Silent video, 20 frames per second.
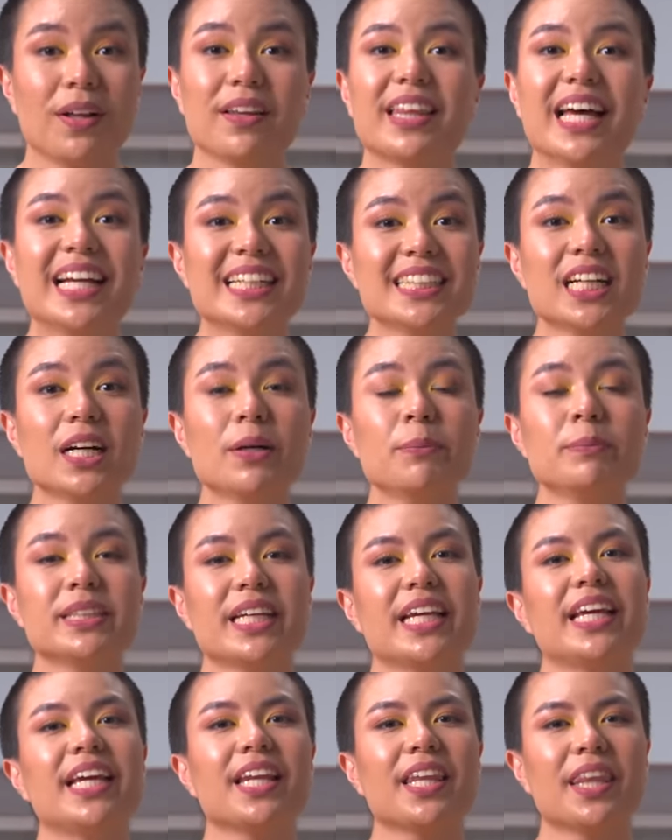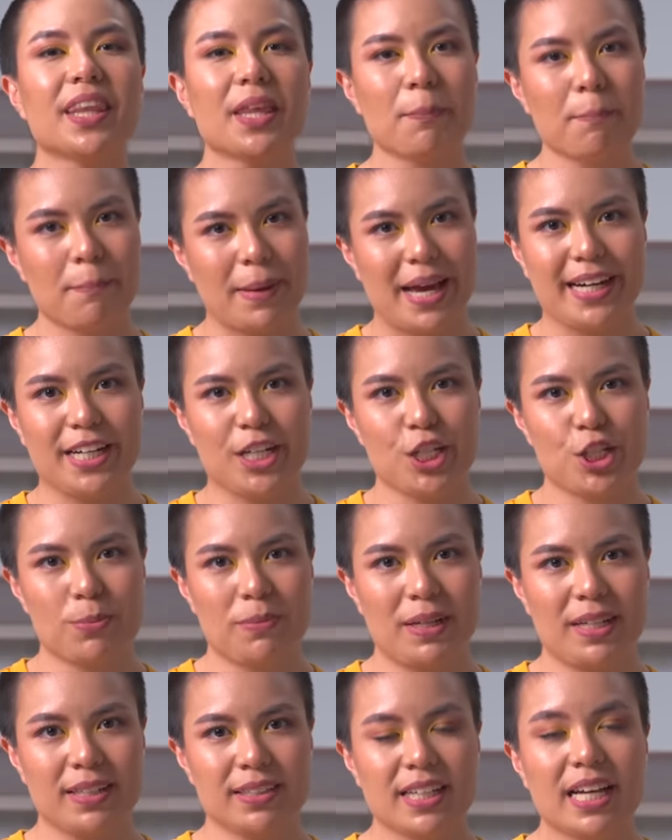then comes in the
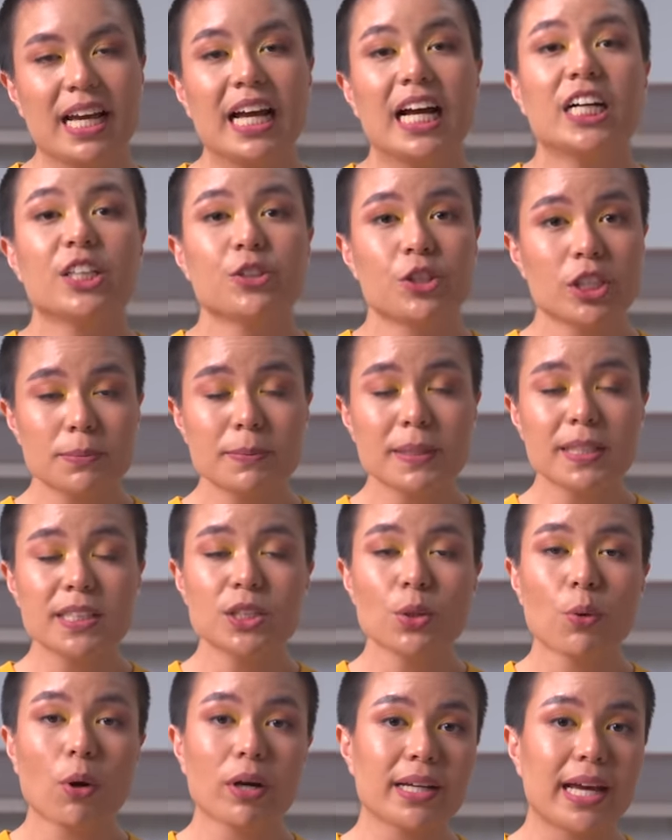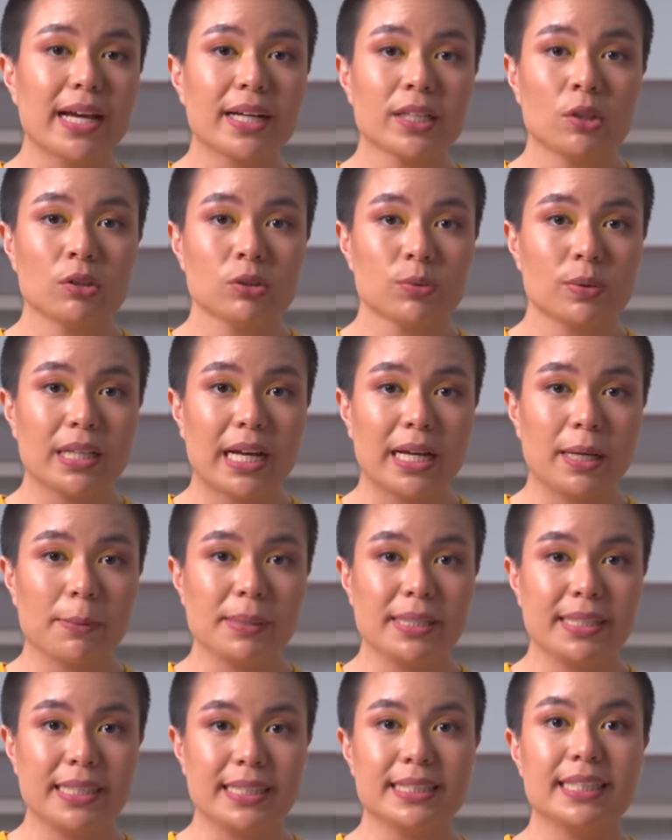management. Just because you are diagnosed with
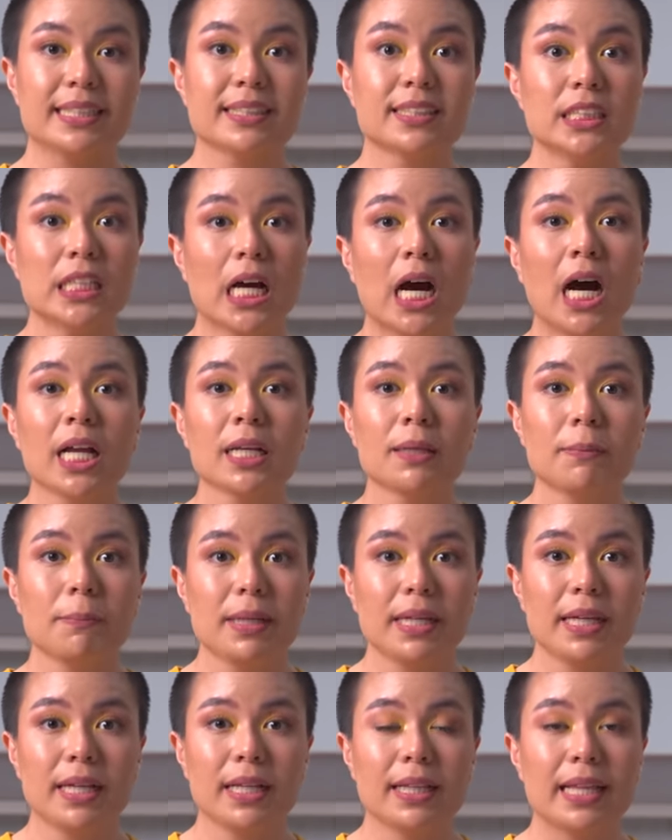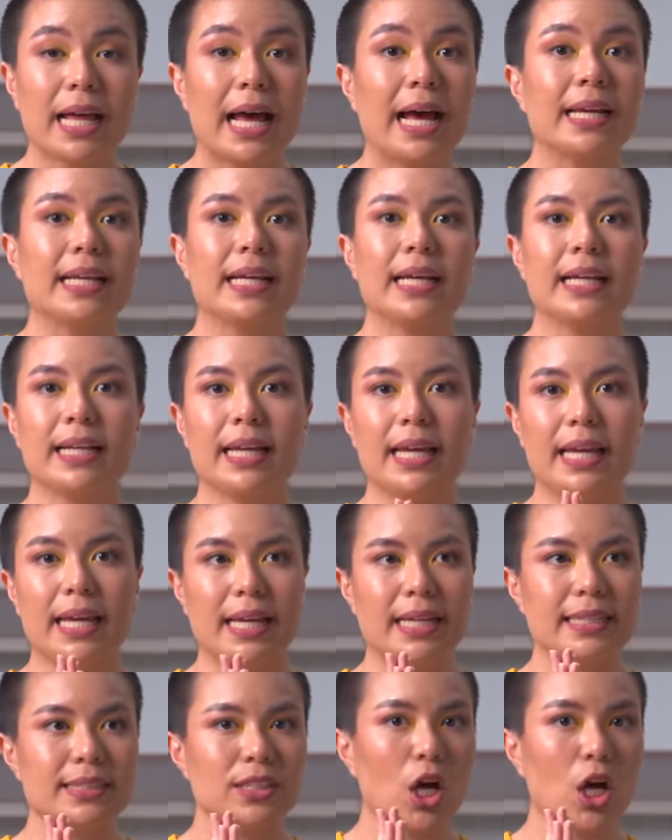diabetes does not mean that it is